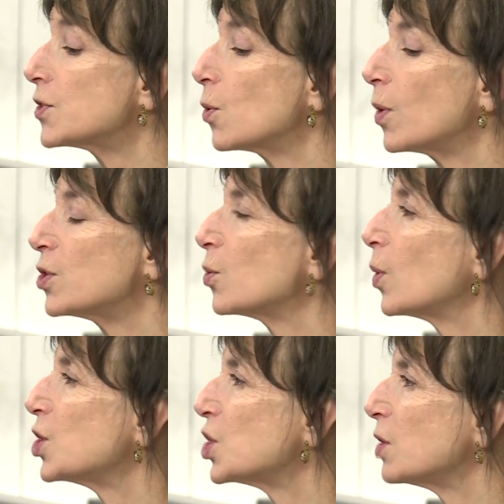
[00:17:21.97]
wonder
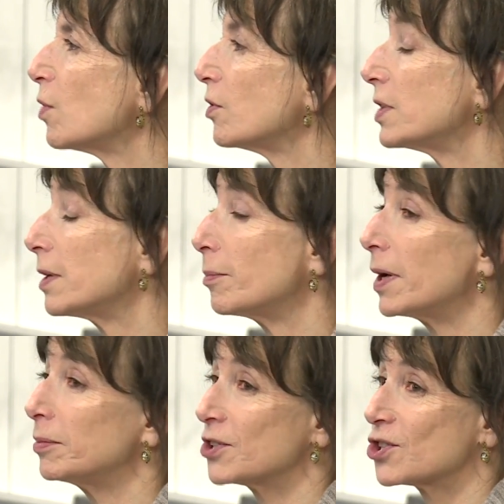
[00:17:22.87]
what she wrote and didn't
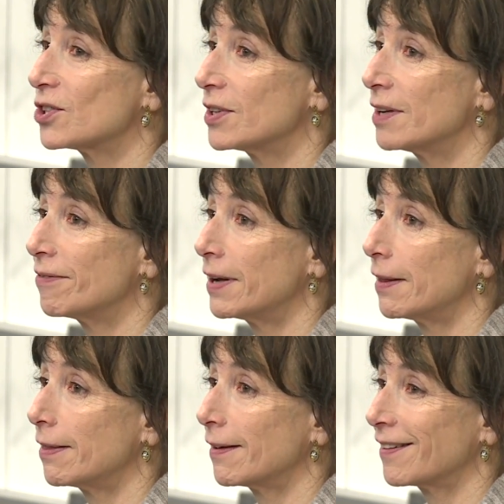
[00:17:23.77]
publish, if
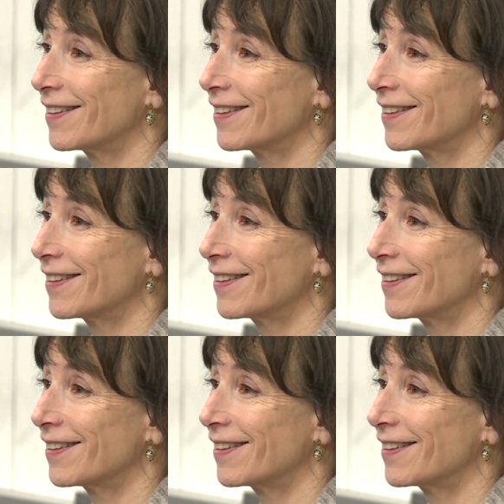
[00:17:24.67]
anything.